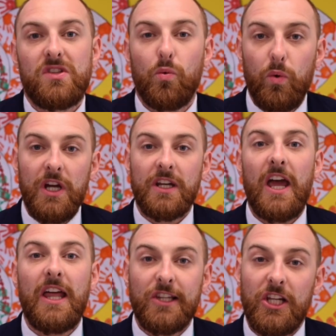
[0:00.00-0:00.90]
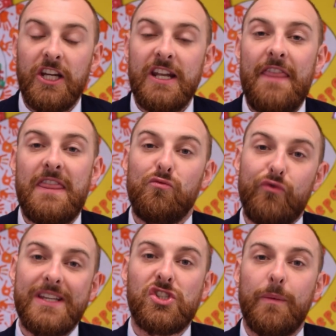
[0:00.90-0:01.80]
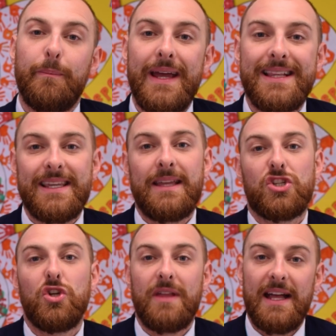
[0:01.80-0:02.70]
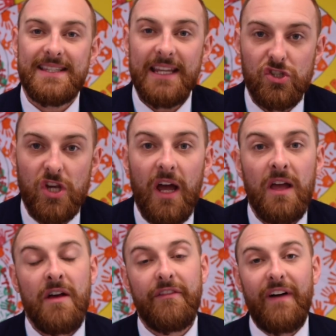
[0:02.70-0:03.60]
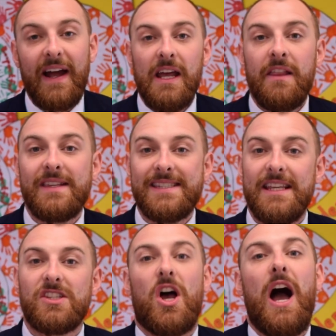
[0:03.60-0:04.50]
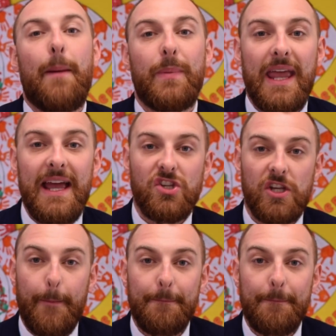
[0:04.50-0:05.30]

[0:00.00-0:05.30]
to work and learn and then resubmit to their teacher via the Seesaw application.